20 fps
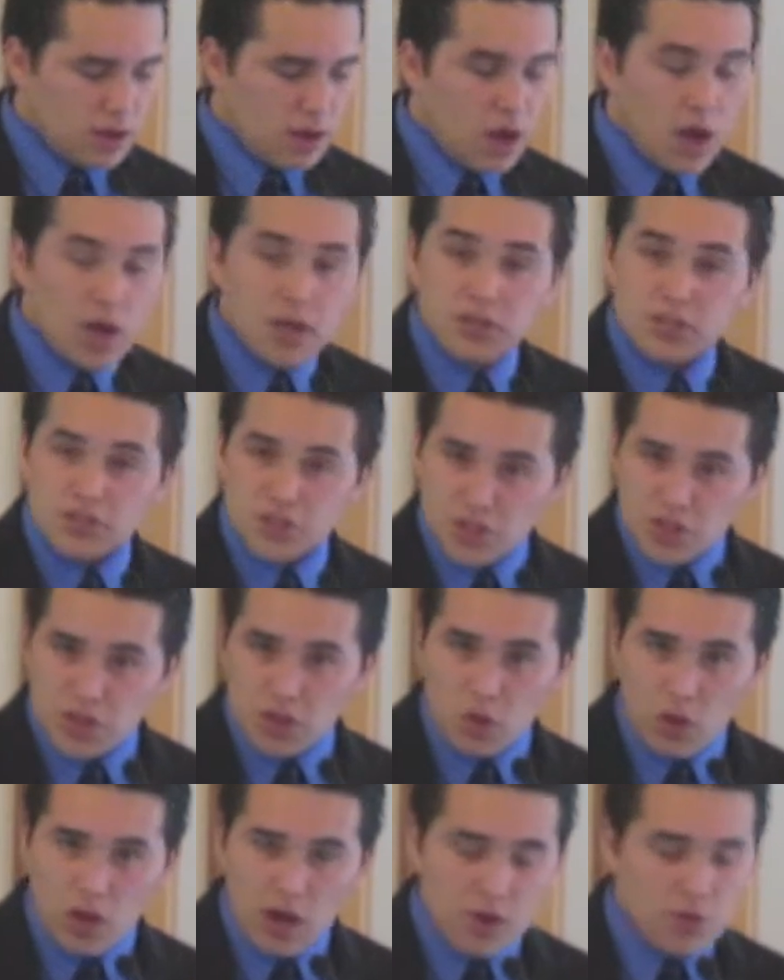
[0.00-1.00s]

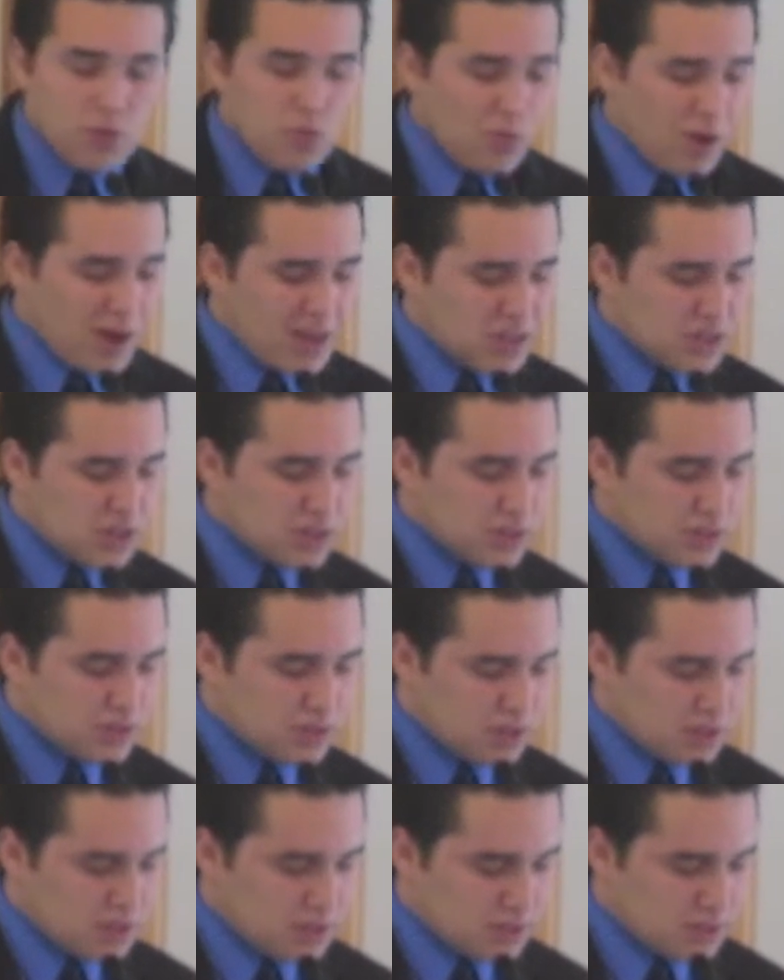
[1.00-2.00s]
until
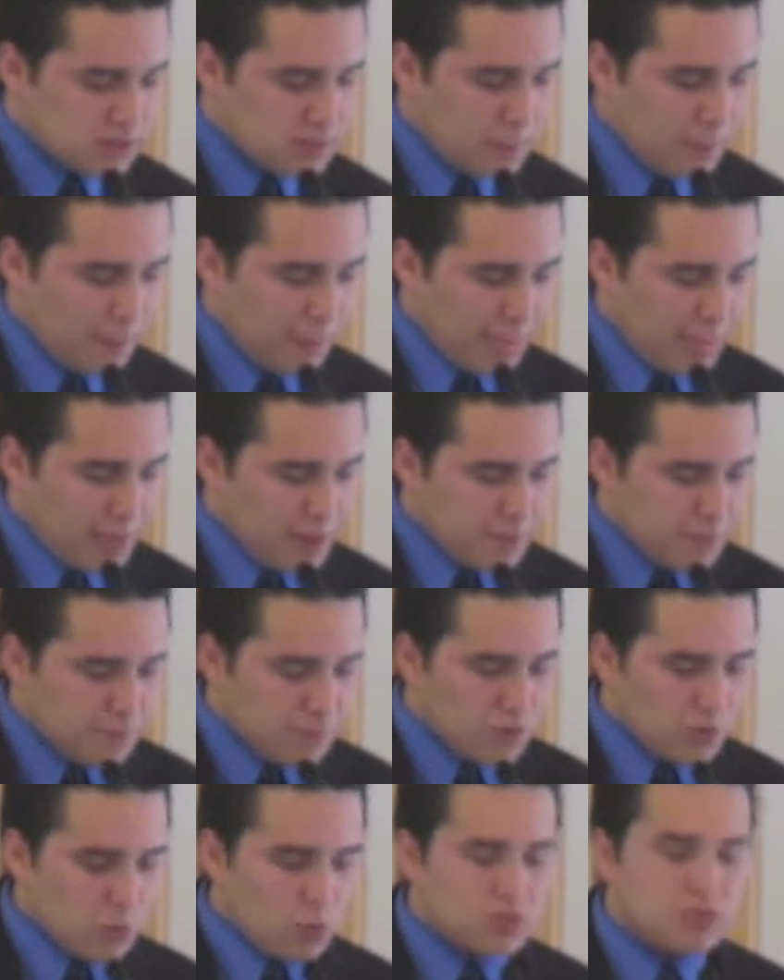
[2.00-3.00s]
unrighteousness
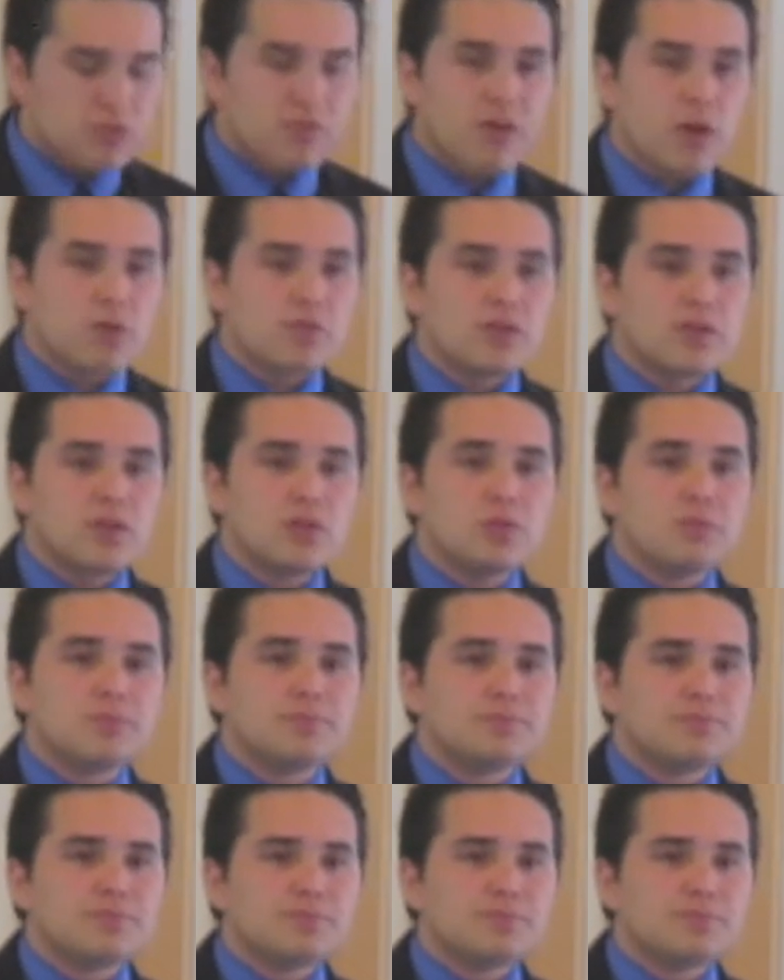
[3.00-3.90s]
was found in you.